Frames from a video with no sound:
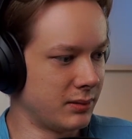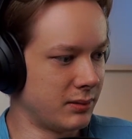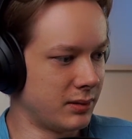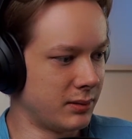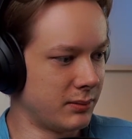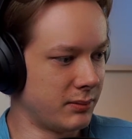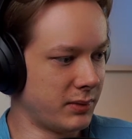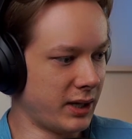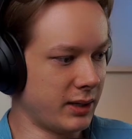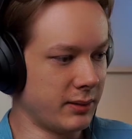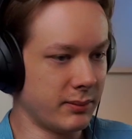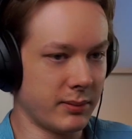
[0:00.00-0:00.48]

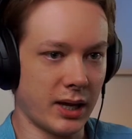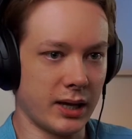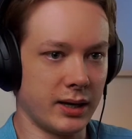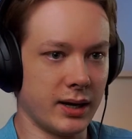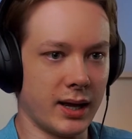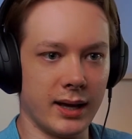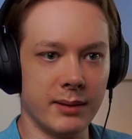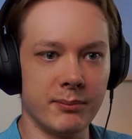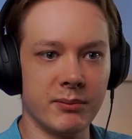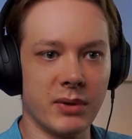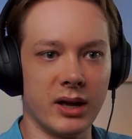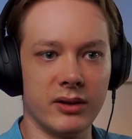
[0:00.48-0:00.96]
and
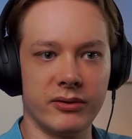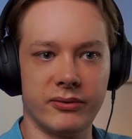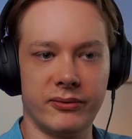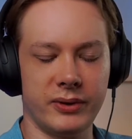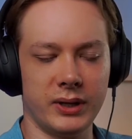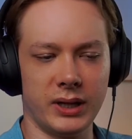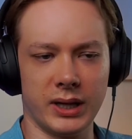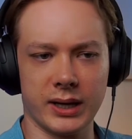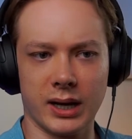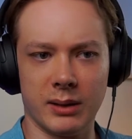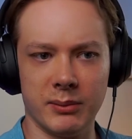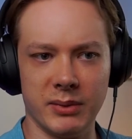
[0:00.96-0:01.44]
I feel
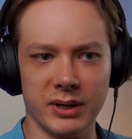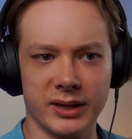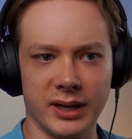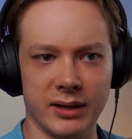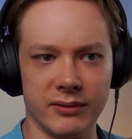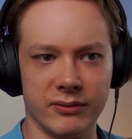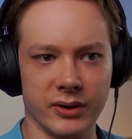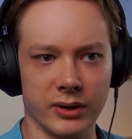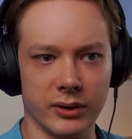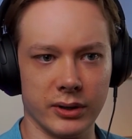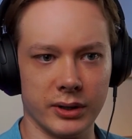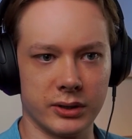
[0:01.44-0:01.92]
like I make that
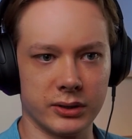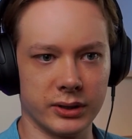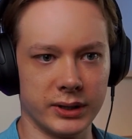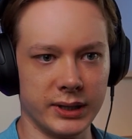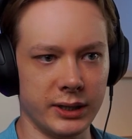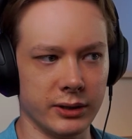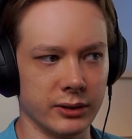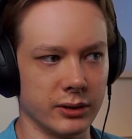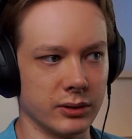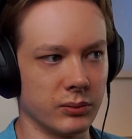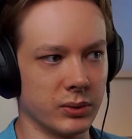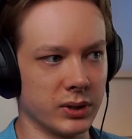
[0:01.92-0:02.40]
very
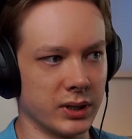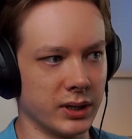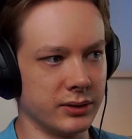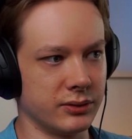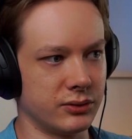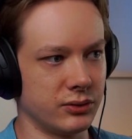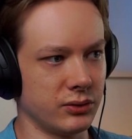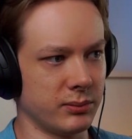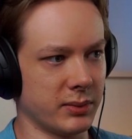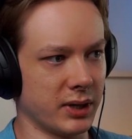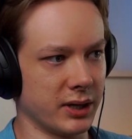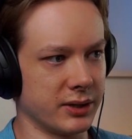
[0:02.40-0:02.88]
clear when I
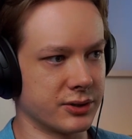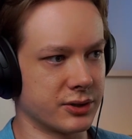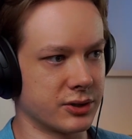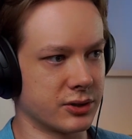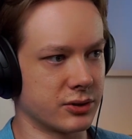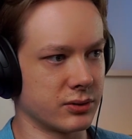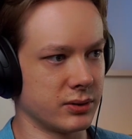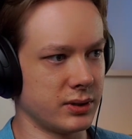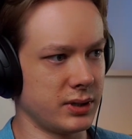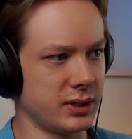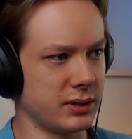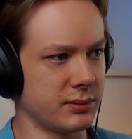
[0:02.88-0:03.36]
do my
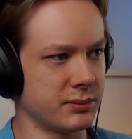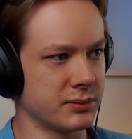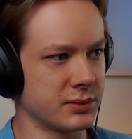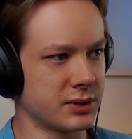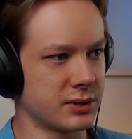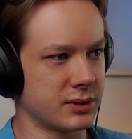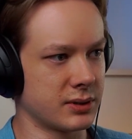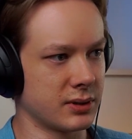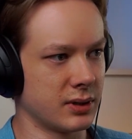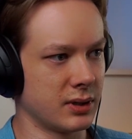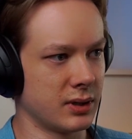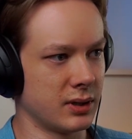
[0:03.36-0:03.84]

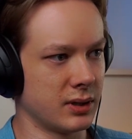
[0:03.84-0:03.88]
streams,